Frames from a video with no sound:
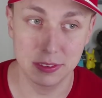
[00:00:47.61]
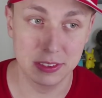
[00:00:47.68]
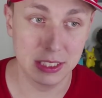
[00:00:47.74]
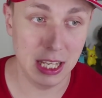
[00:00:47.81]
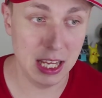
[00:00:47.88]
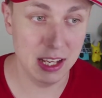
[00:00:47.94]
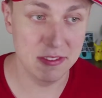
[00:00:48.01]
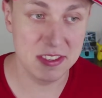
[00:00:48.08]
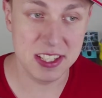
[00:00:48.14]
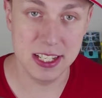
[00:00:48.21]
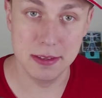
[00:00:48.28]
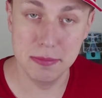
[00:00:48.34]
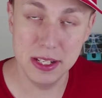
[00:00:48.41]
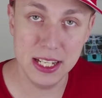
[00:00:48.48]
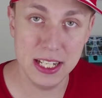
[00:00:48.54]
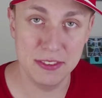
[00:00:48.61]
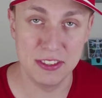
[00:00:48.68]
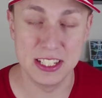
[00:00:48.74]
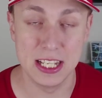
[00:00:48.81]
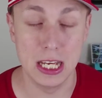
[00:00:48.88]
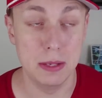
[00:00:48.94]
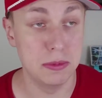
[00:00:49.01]
I've said many different
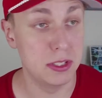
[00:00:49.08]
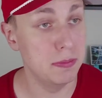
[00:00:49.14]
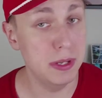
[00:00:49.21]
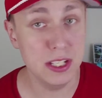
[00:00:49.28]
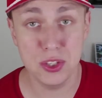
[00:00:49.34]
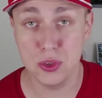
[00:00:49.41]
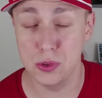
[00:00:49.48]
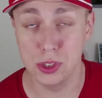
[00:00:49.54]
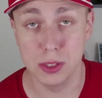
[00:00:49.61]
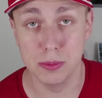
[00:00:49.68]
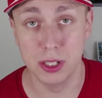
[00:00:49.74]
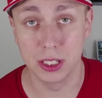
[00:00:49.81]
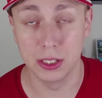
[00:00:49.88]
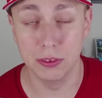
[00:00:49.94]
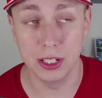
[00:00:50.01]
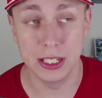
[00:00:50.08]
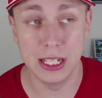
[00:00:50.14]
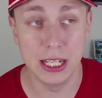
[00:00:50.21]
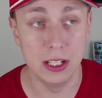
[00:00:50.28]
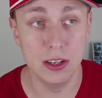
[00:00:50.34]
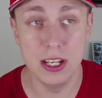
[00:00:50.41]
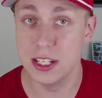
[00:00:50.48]
times, the best tool on the market right now
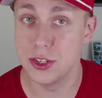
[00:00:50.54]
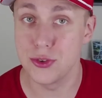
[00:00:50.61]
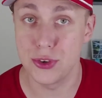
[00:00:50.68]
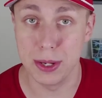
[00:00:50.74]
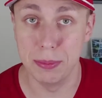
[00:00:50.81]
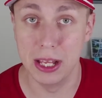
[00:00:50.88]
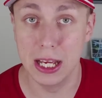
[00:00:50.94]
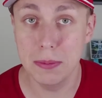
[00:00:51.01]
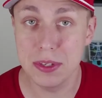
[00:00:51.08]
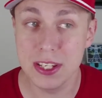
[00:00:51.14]
is Streamlabs.